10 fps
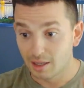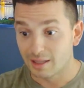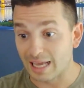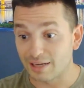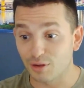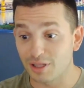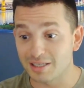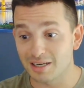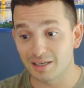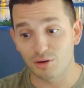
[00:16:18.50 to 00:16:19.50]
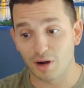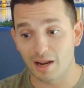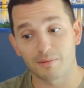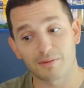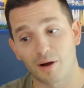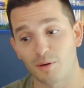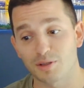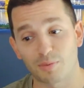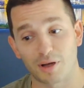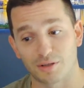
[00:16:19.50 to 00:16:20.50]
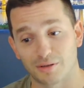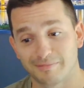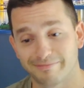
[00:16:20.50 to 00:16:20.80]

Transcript: thanks for listening, Graham. Always a pleasure.